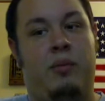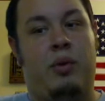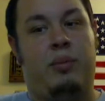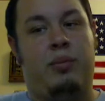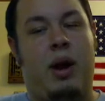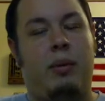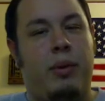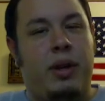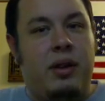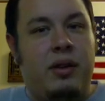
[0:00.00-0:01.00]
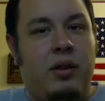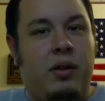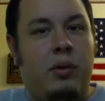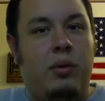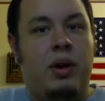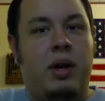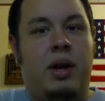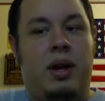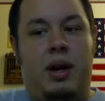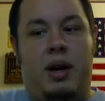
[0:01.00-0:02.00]
we're probably going to do.
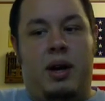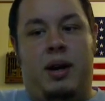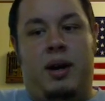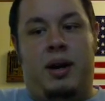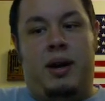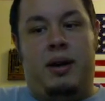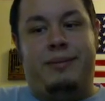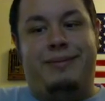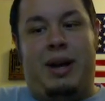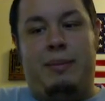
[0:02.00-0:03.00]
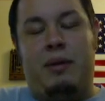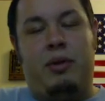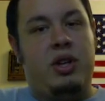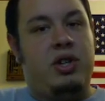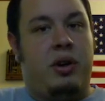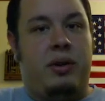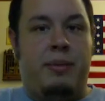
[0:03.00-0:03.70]
Uh, I'm not really sure.